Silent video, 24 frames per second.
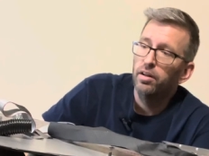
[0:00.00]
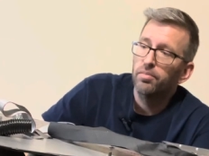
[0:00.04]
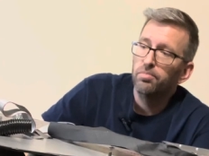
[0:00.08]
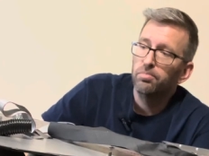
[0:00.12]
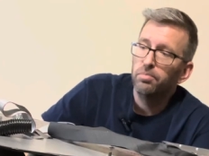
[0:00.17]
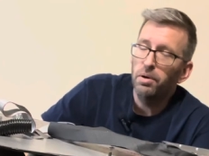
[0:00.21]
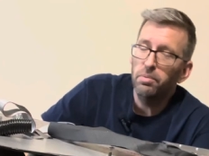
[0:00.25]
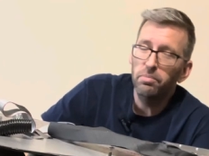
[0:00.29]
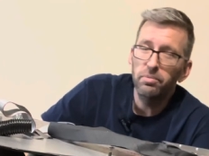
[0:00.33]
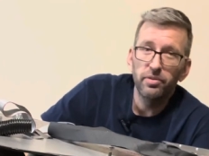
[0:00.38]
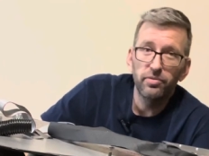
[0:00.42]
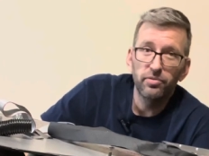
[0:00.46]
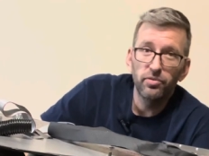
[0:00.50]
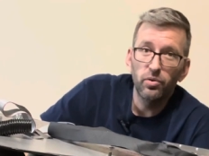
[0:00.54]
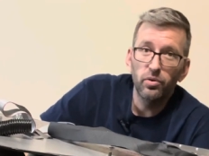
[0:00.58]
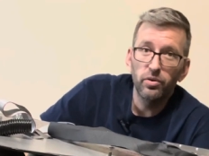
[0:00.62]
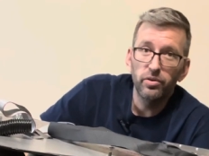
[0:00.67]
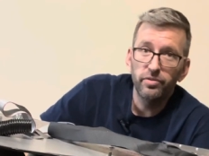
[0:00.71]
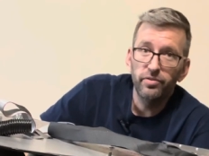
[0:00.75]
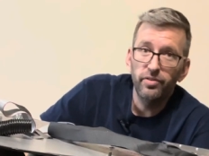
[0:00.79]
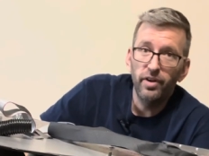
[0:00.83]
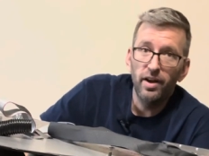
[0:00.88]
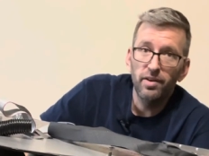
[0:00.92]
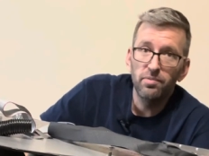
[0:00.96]
probably four
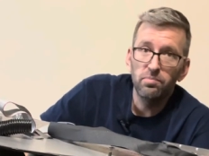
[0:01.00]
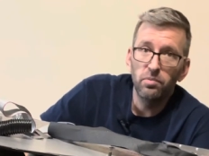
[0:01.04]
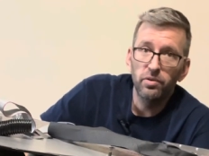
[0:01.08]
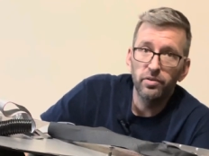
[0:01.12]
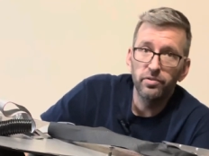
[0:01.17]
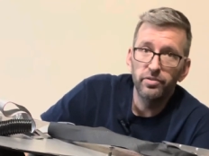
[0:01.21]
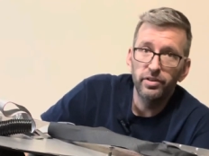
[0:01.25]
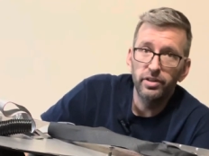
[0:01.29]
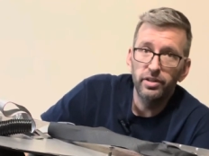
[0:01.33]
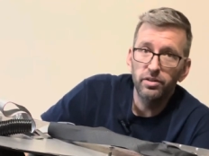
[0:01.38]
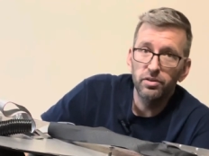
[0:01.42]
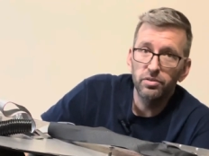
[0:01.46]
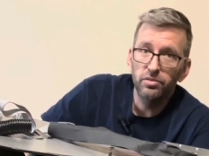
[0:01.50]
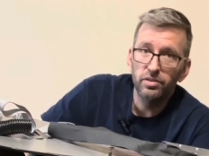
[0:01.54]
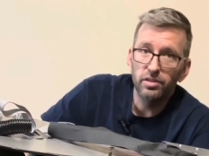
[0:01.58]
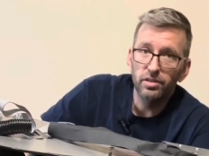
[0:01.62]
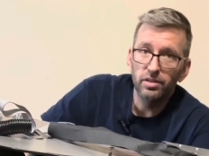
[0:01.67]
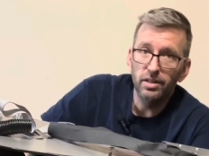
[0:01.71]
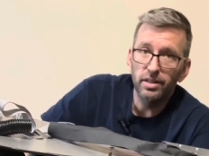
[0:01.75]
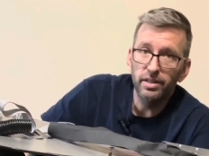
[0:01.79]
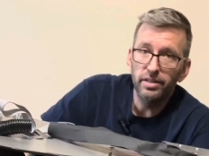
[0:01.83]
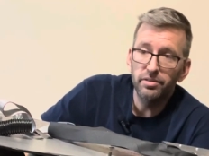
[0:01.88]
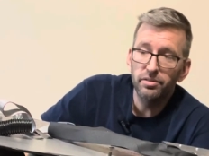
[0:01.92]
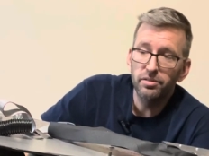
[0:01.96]
or five more videos
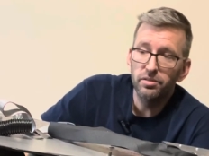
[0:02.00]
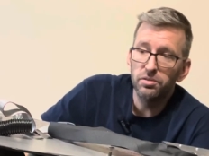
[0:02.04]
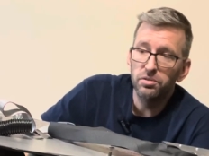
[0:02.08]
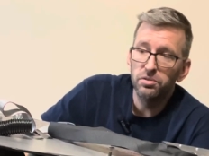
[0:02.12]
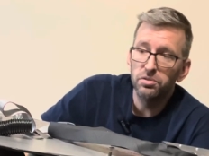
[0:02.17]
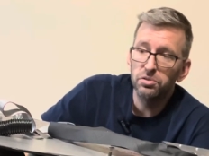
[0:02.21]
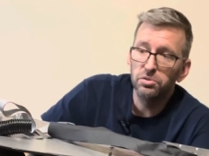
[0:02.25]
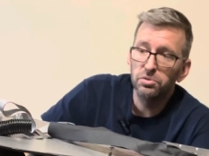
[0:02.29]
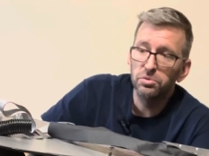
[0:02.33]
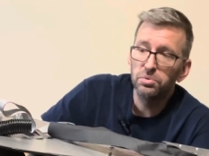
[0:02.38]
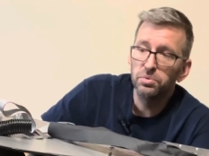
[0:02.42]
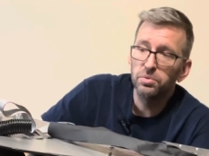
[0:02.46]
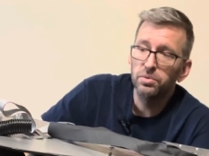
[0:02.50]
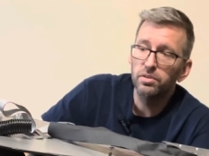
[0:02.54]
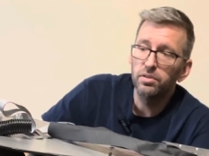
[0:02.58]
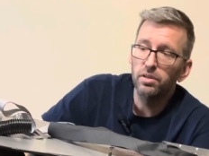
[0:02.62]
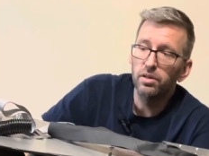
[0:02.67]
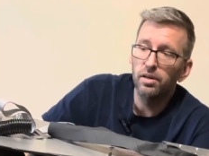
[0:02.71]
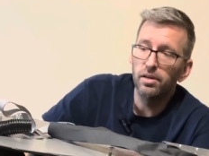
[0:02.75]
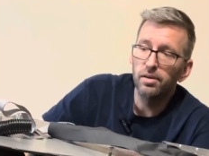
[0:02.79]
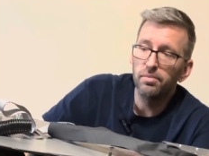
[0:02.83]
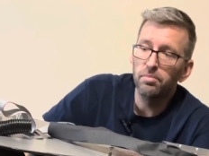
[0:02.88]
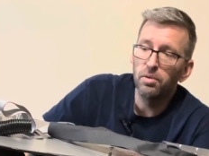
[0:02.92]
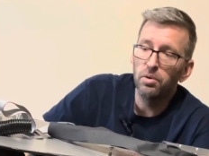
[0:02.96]
at least to do.
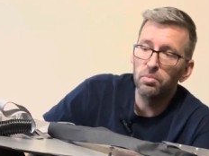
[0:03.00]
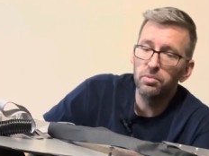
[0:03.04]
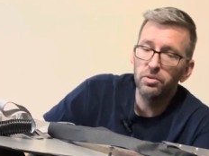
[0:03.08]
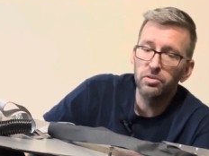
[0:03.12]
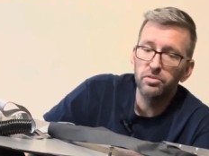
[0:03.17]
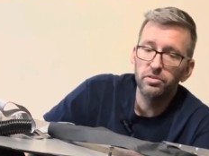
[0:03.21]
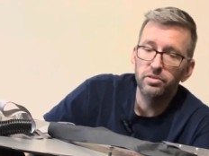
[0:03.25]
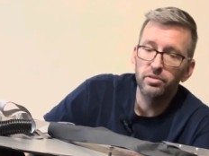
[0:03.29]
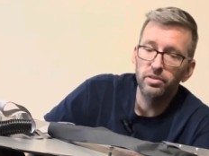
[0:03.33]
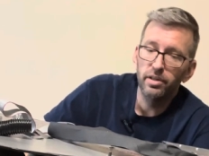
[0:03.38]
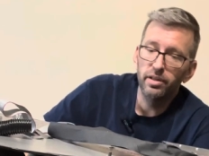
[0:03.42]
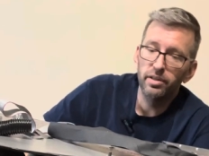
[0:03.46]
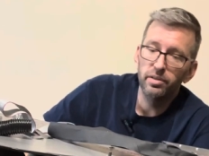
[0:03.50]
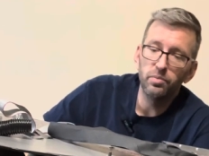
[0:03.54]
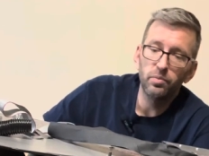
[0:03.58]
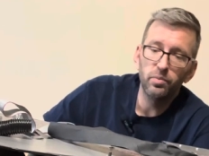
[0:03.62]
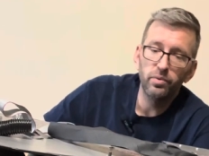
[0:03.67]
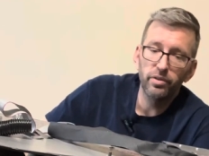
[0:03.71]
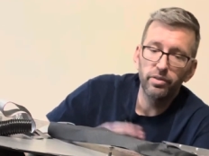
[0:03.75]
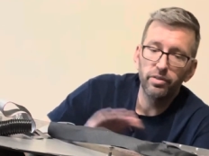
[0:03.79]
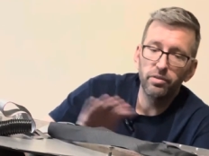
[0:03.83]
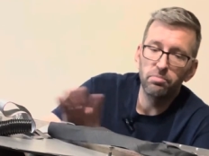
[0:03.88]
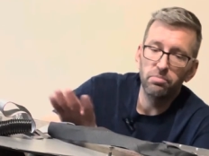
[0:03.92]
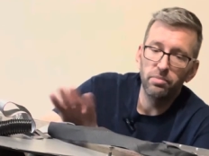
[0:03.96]
I'm almost done
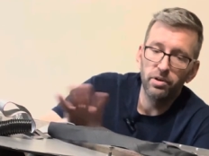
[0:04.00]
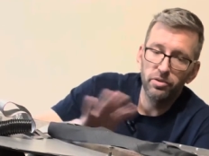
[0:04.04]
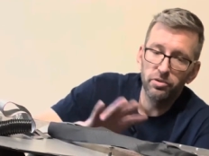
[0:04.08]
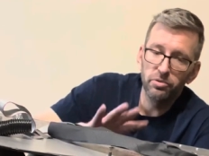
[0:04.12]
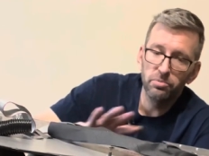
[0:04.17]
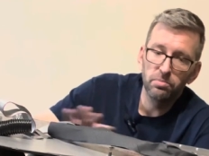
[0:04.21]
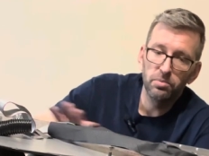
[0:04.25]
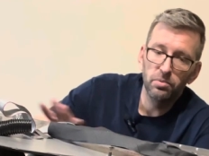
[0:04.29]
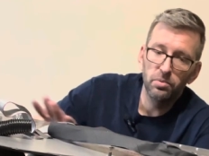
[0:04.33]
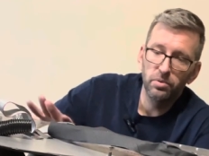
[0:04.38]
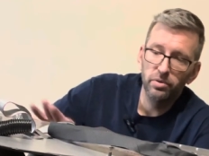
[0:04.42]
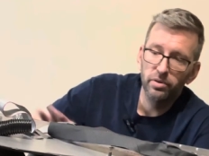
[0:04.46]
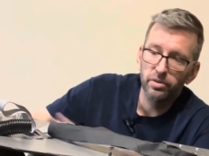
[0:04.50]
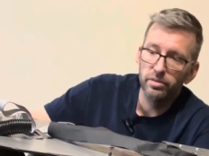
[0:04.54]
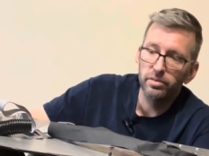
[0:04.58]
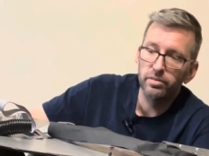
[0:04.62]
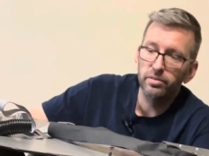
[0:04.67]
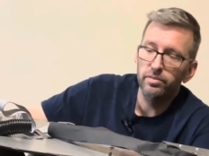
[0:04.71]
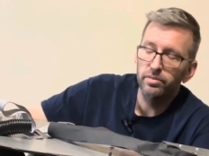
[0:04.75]
with the motherboard